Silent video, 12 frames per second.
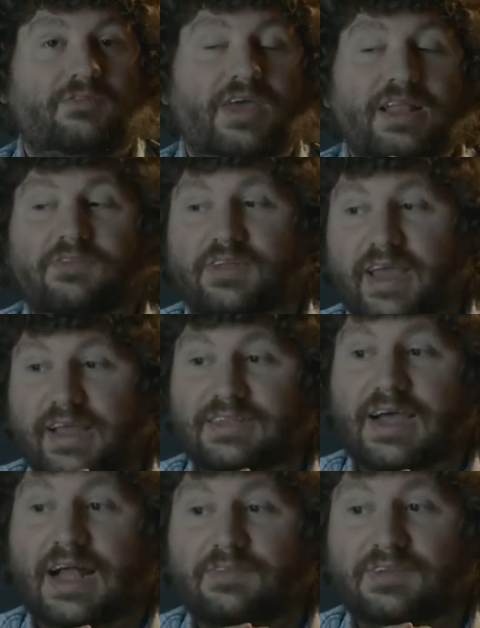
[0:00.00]
At the end of the day, it's
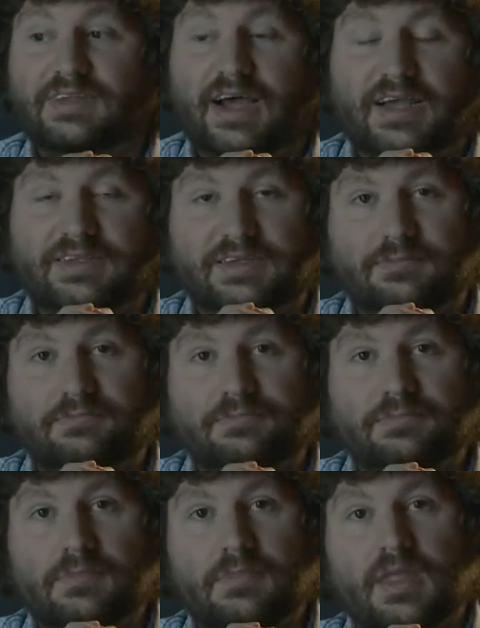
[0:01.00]
advertising.
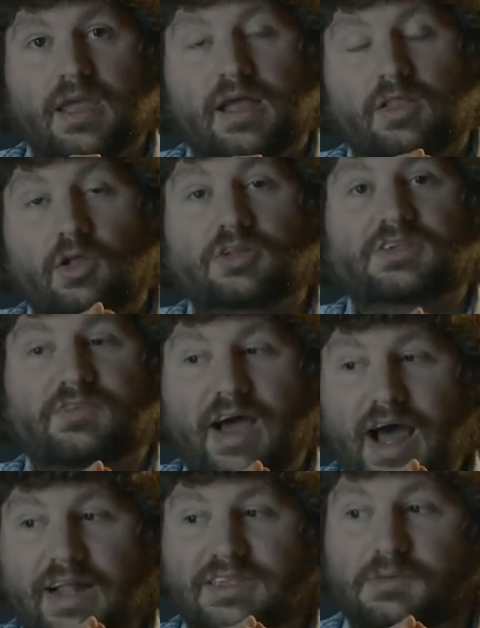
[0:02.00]
And lots of
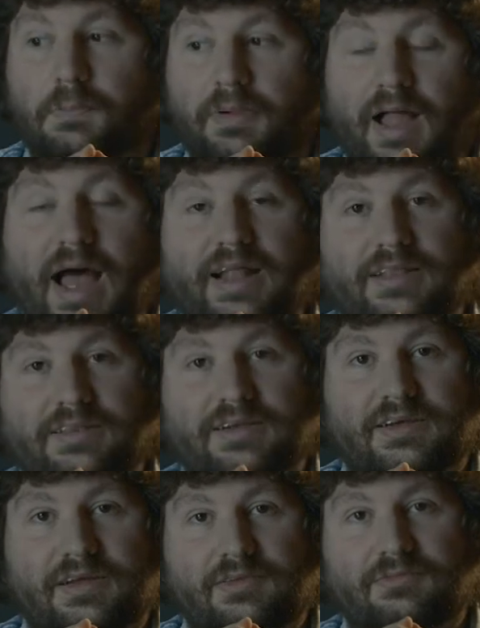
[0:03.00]
ads are
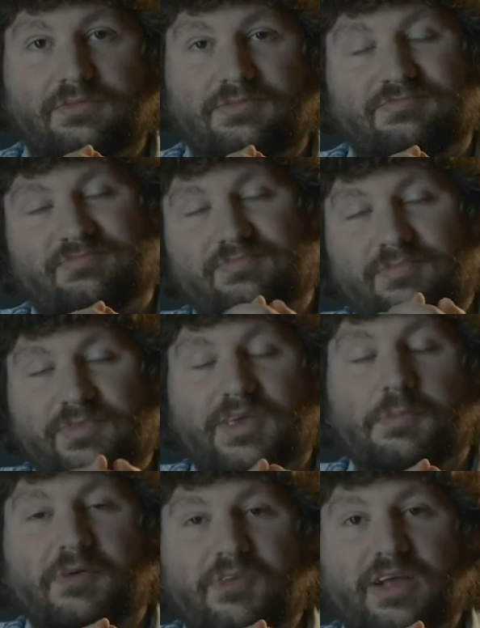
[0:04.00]
bland and they
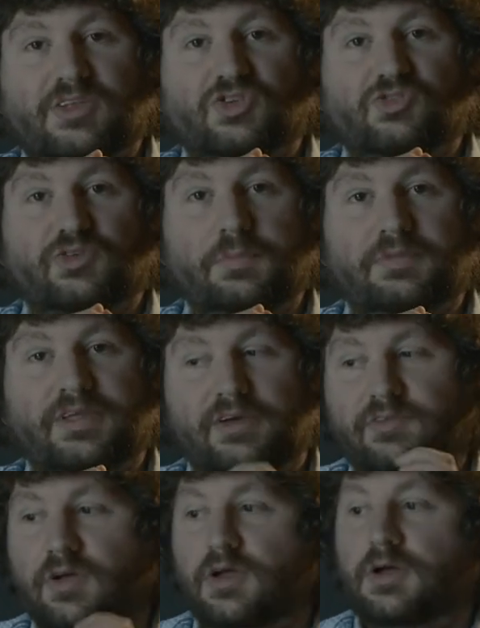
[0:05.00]
can be very
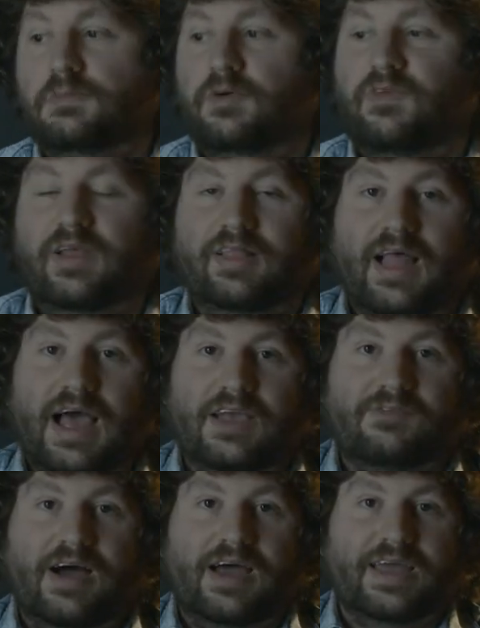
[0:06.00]
descriptive, but they
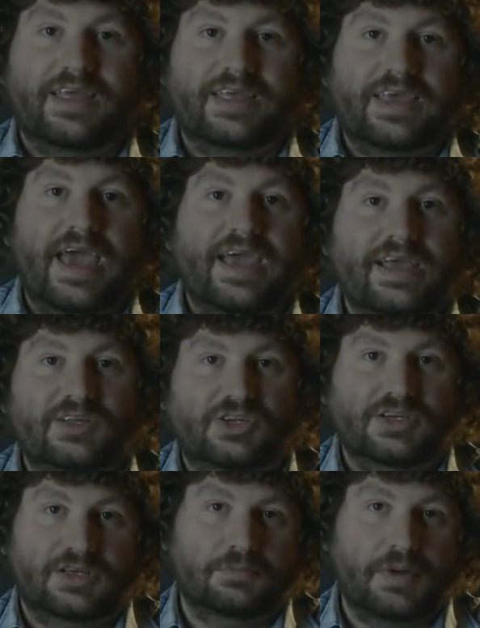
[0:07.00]
lack that
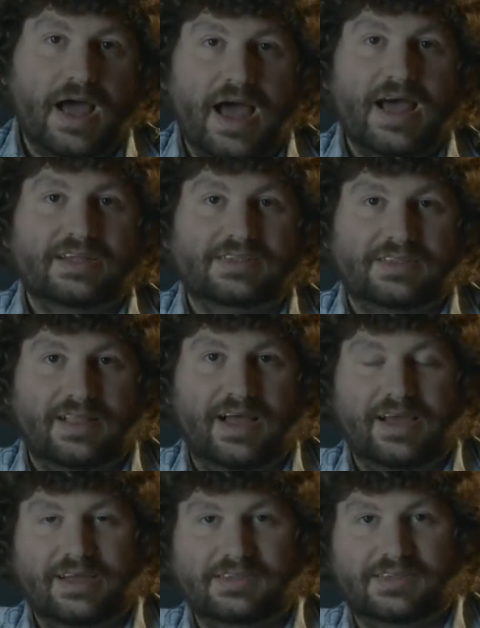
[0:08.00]
engaging and
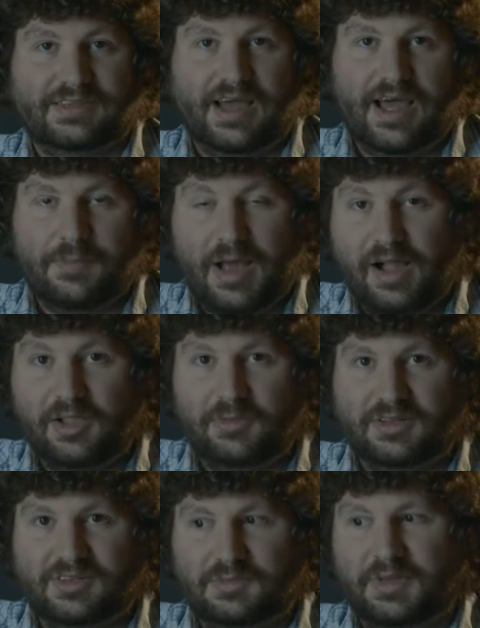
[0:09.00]
personalized
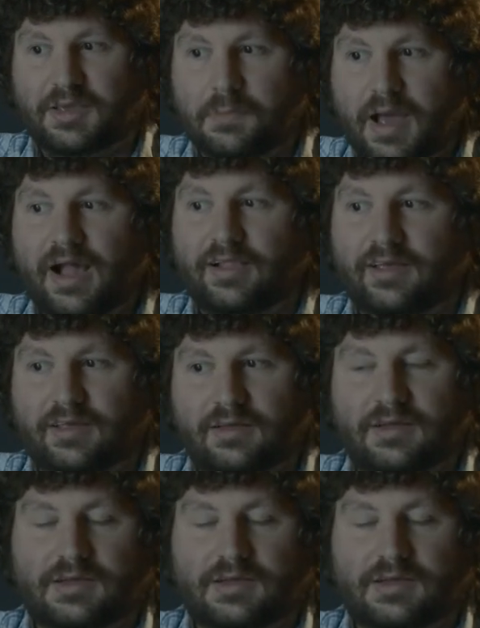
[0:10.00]
element to be compelling.